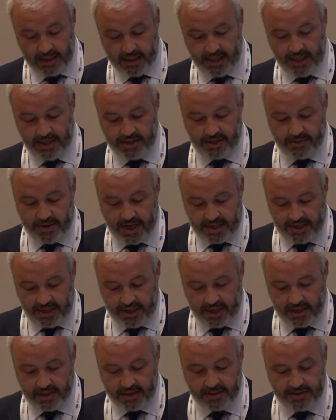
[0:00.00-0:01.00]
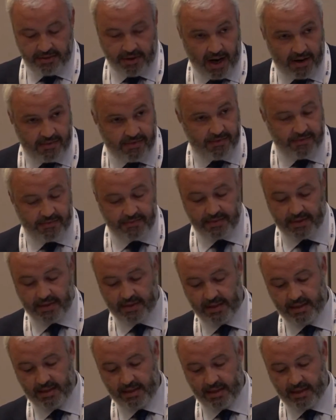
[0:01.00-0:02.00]
integrating drought
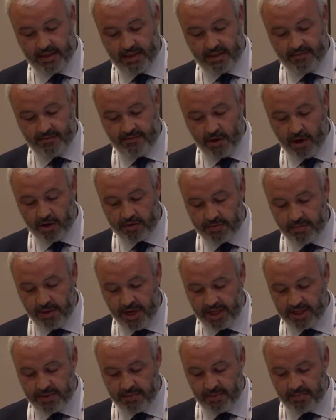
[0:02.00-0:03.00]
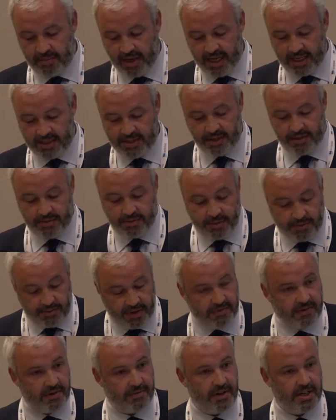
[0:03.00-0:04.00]
and flood management plans into the
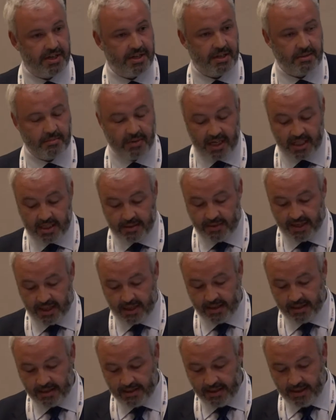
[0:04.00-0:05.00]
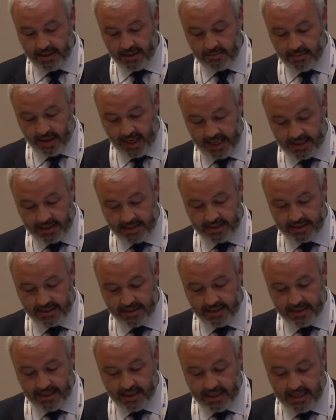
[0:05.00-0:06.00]
river basin management plans,
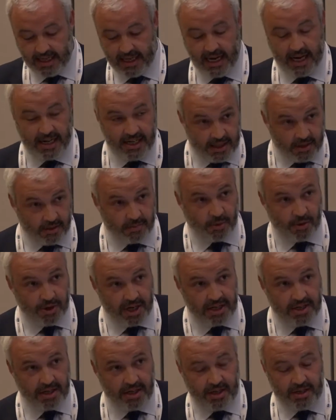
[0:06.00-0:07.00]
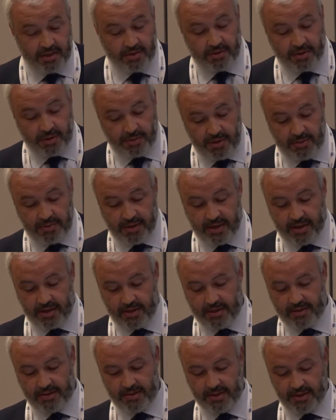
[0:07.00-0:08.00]
and incorporating into the
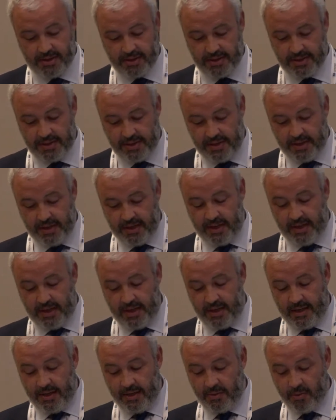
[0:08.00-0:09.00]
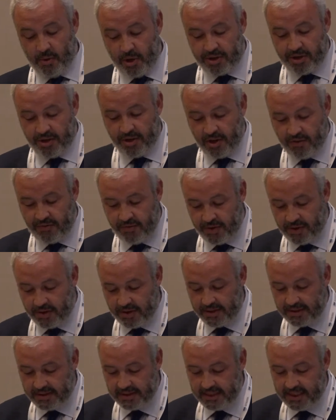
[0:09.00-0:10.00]
river water
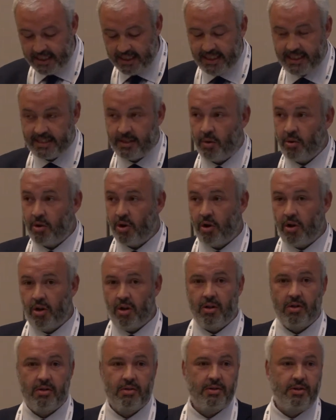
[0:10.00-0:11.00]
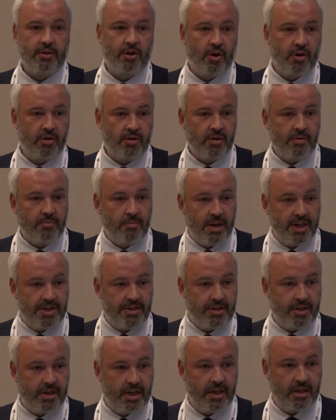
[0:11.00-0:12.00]
offer the so-called
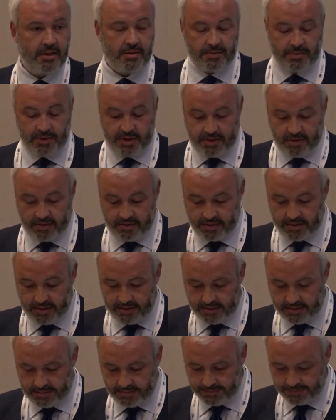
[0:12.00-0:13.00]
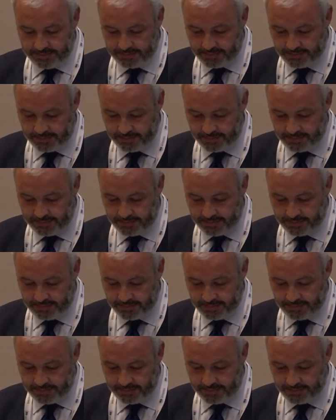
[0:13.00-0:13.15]
non-conventional resources.